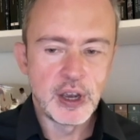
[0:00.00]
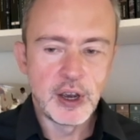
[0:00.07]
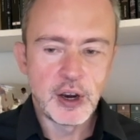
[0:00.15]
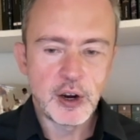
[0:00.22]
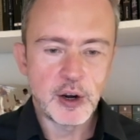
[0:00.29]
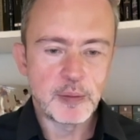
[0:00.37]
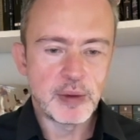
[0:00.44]

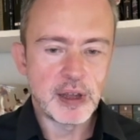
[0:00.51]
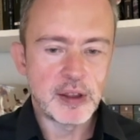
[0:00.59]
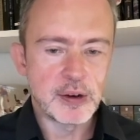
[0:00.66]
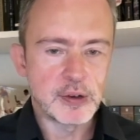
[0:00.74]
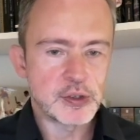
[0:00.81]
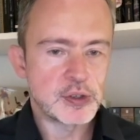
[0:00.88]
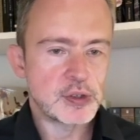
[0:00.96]
her
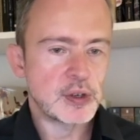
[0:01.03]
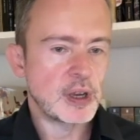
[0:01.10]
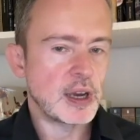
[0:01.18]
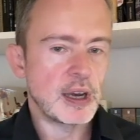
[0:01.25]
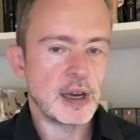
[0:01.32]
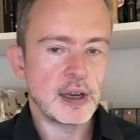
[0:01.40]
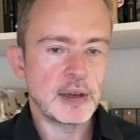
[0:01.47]
mother's
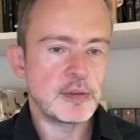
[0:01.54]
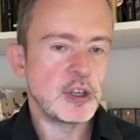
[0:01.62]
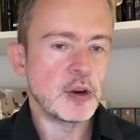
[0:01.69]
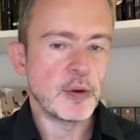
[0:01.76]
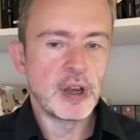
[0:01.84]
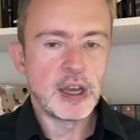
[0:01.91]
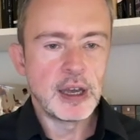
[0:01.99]

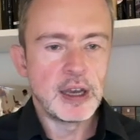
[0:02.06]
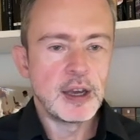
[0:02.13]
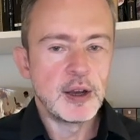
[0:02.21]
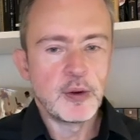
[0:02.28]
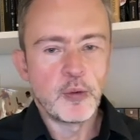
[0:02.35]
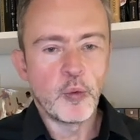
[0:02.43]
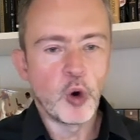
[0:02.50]

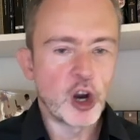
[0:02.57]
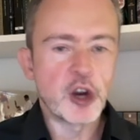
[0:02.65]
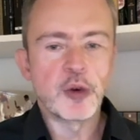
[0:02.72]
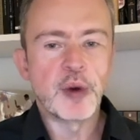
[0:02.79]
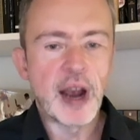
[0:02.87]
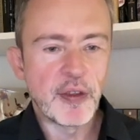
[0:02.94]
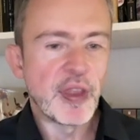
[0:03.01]
work
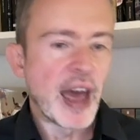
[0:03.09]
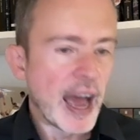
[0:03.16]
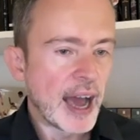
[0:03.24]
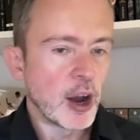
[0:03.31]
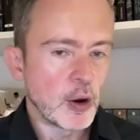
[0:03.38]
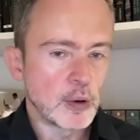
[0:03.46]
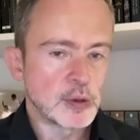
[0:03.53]
around the
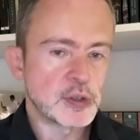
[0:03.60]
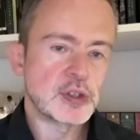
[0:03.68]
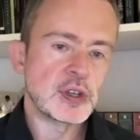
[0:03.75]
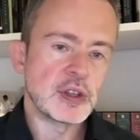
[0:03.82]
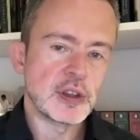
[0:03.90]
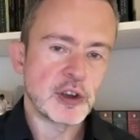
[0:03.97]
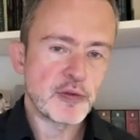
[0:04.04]
house
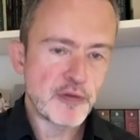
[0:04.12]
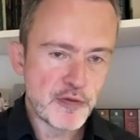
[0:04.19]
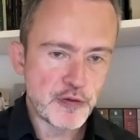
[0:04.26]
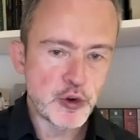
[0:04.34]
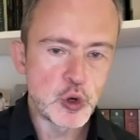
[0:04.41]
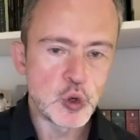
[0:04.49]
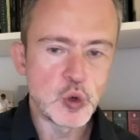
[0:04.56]
and the
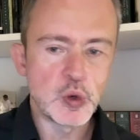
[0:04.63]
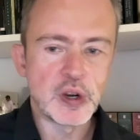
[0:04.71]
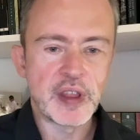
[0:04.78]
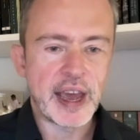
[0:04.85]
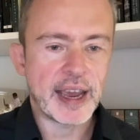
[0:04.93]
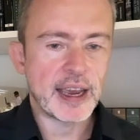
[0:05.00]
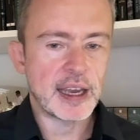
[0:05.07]
food and
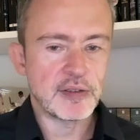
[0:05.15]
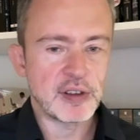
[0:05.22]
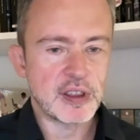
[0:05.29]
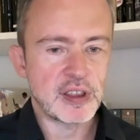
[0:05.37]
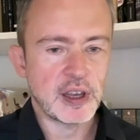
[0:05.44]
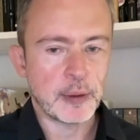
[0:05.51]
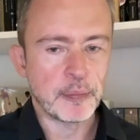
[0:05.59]
that kind of a
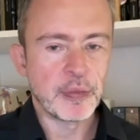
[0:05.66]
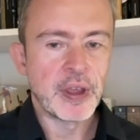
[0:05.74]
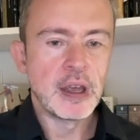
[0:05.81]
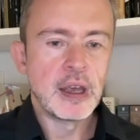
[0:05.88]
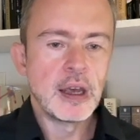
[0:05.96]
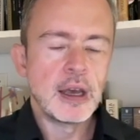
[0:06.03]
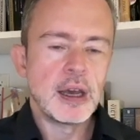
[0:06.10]
thing.
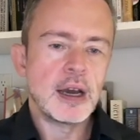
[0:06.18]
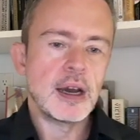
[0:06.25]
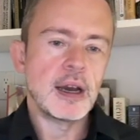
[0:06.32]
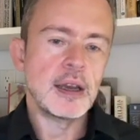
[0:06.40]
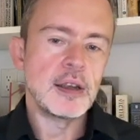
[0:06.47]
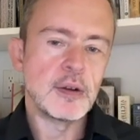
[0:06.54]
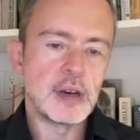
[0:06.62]

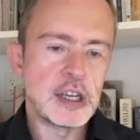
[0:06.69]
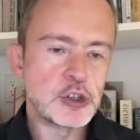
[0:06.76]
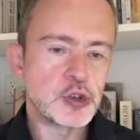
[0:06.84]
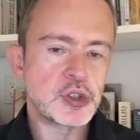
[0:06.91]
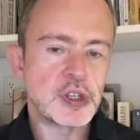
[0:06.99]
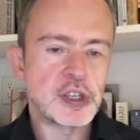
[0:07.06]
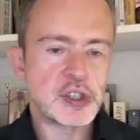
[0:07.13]
An
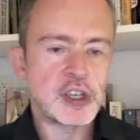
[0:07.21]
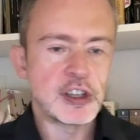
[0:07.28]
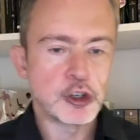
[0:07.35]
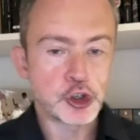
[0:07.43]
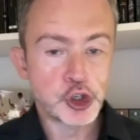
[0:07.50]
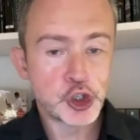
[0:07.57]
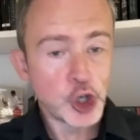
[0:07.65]
interesting scene that
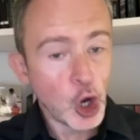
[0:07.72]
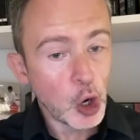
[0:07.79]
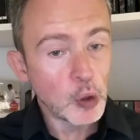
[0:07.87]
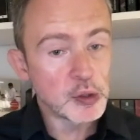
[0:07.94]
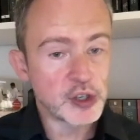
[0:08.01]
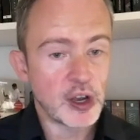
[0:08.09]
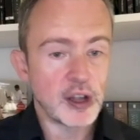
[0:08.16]

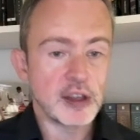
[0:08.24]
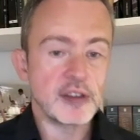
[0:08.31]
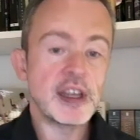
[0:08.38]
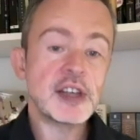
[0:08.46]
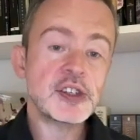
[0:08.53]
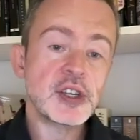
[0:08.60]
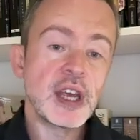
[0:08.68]
shows all of
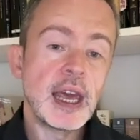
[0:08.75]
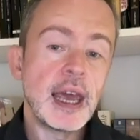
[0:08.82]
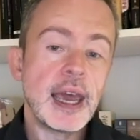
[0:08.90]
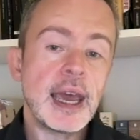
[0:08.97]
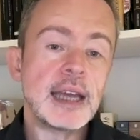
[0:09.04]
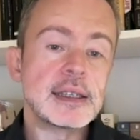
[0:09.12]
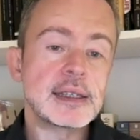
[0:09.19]
this
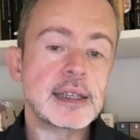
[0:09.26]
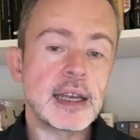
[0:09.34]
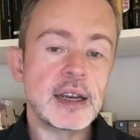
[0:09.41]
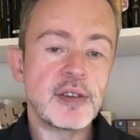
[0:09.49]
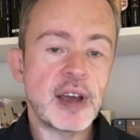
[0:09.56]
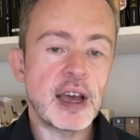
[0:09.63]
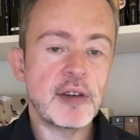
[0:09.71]
instead
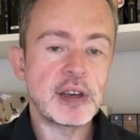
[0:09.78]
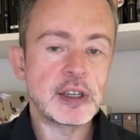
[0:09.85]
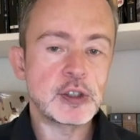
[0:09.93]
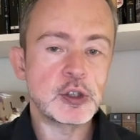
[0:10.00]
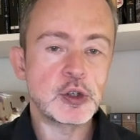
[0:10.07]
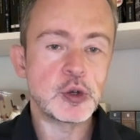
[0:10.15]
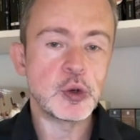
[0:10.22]
of having
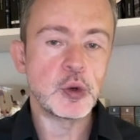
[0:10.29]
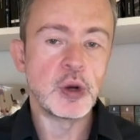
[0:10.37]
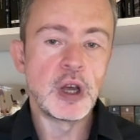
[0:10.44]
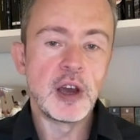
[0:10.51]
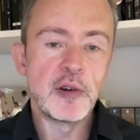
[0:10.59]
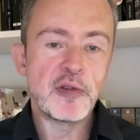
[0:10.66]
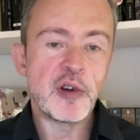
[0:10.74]
to
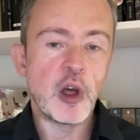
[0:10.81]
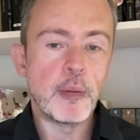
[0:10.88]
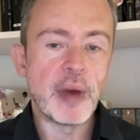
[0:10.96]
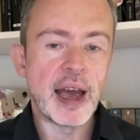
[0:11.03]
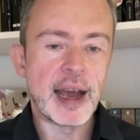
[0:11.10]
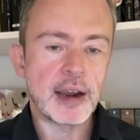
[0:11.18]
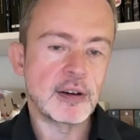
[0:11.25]
fall
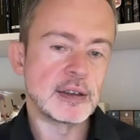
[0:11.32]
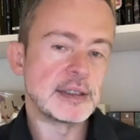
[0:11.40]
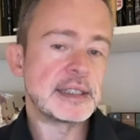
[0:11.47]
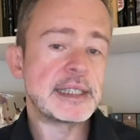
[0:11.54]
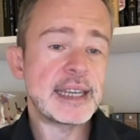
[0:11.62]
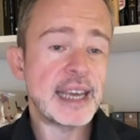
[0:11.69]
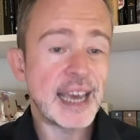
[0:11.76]
back on
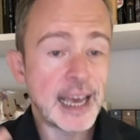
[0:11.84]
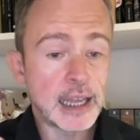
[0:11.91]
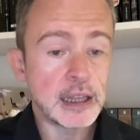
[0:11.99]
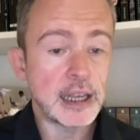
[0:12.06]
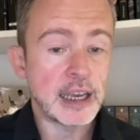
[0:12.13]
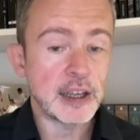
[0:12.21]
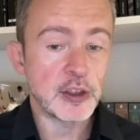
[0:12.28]

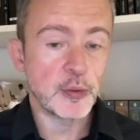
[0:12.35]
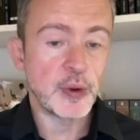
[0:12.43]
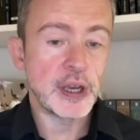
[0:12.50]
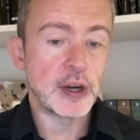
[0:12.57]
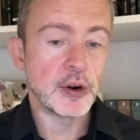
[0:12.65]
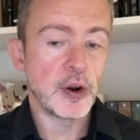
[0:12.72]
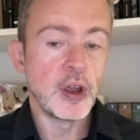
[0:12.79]
telling the
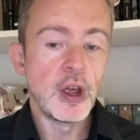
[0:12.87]
reader